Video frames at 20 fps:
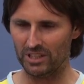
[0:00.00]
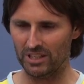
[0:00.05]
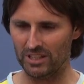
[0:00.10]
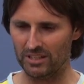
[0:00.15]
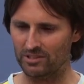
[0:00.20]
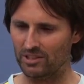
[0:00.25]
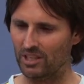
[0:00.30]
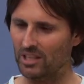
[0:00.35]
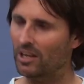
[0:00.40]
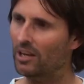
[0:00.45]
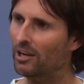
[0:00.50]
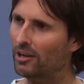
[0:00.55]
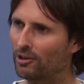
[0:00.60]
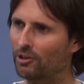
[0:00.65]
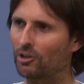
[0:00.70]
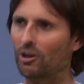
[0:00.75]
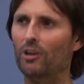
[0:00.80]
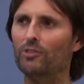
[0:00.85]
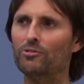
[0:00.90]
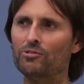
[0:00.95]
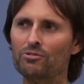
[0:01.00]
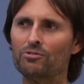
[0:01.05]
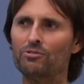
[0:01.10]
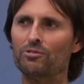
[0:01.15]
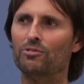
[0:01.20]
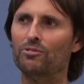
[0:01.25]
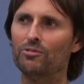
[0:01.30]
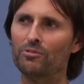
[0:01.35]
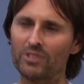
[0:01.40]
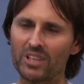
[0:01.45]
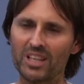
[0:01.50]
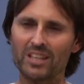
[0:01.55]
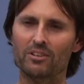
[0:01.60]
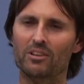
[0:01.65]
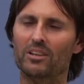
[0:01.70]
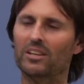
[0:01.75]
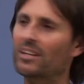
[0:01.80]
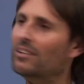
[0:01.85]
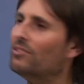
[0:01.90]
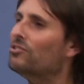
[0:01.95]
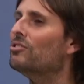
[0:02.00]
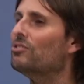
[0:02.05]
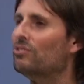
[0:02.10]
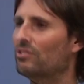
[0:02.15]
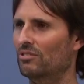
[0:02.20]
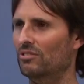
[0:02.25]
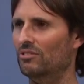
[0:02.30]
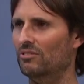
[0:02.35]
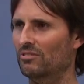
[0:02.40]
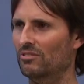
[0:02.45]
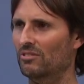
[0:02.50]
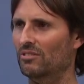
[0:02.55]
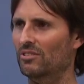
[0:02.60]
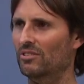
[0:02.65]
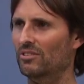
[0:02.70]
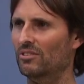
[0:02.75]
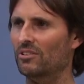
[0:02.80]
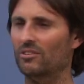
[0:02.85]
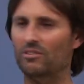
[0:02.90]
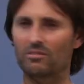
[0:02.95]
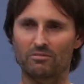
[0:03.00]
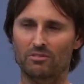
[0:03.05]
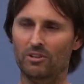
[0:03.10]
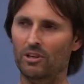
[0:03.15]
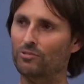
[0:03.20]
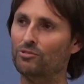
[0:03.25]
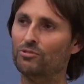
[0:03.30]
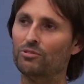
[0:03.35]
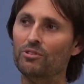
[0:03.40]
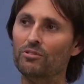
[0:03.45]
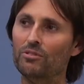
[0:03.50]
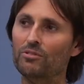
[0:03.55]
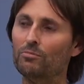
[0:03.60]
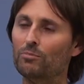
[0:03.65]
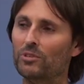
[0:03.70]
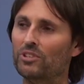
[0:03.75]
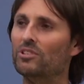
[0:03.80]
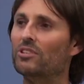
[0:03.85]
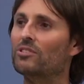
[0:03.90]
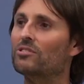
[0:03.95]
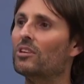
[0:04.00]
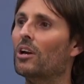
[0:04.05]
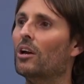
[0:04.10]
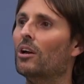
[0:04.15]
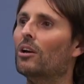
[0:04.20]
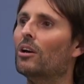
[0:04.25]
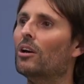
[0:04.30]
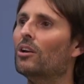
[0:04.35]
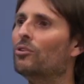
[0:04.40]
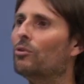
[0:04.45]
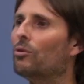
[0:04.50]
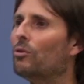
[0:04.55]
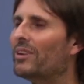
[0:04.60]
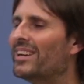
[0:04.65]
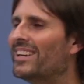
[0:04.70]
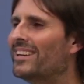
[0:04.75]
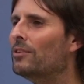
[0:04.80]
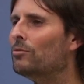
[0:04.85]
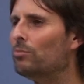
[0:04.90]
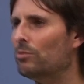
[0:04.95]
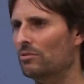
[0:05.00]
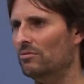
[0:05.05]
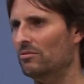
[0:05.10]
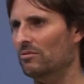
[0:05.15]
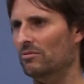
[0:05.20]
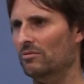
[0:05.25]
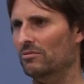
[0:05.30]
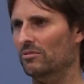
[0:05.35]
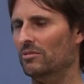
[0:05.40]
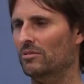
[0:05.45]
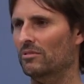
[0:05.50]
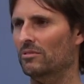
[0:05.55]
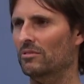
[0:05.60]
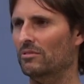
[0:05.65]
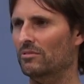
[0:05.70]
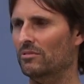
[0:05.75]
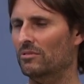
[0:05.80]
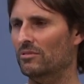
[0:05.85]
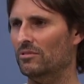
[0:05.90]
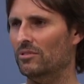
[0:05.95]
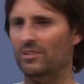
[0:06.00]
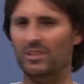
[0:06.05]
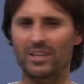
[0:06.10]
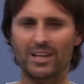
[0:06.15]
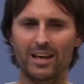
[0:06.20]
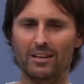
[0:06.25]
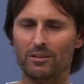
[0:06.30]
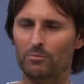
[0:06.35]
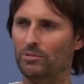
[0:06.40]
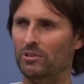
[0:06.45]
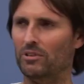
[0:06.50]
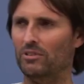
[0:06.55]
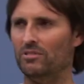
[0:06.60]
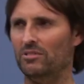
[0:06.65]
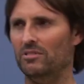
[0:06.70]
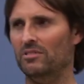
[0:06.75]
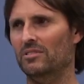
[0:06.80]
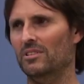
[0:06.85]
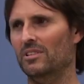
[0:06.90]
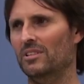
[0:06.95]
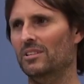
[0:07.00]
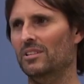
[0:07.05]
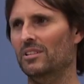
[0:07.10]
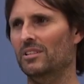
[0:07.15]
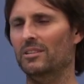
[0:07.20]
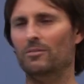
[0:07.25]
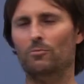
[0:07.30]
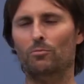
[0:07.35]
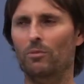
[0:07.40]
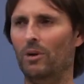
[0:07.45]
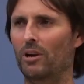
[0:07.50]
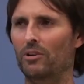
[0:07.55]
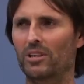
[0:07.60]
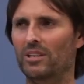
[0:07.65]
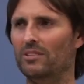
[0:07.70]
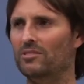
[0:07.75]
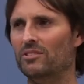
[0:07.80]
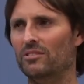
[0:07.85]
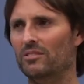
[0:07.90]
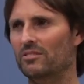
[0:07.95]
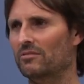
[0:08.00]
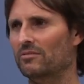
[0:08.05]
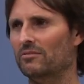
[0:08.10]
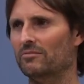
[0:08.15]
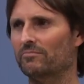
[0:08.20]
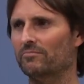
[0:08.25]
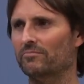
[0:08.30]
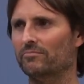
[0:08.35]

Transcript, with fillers: and released, God's truth cannot enter you. God's truth, which is you're equal to the other person, won't enter you.